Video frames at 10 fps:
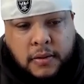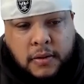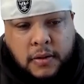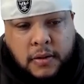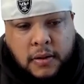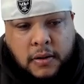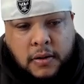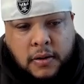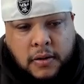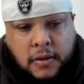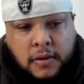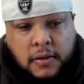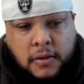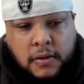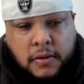
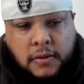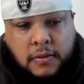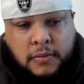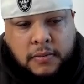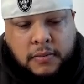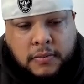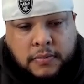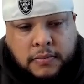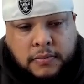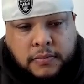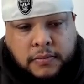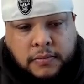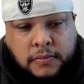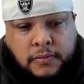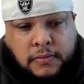
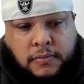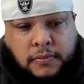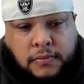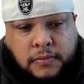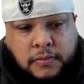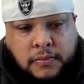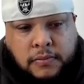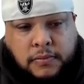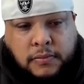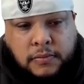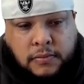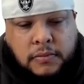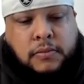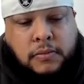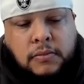
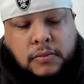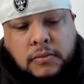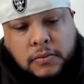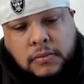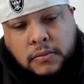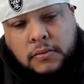The person shown says nothing.